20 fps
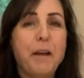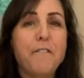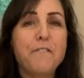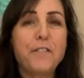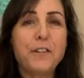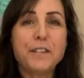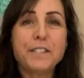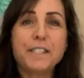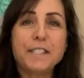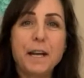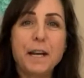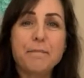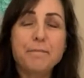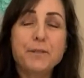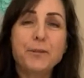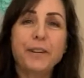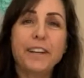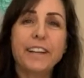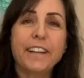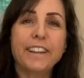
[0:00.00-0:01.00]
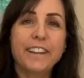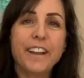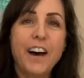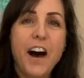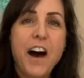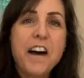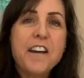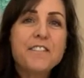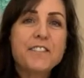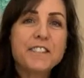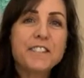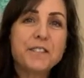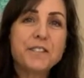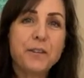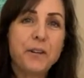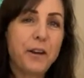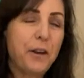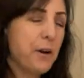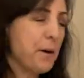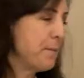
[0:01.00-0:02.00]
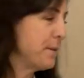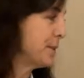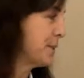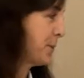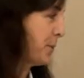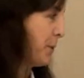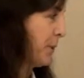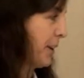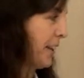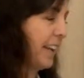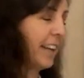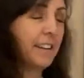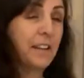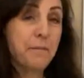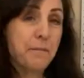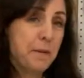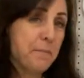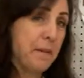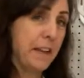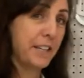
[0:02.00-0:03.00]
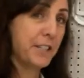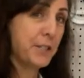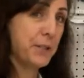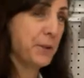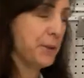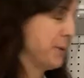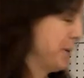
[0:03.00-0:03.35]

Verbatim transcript: first time doing a live, and so I hope it's working. Let me make sure.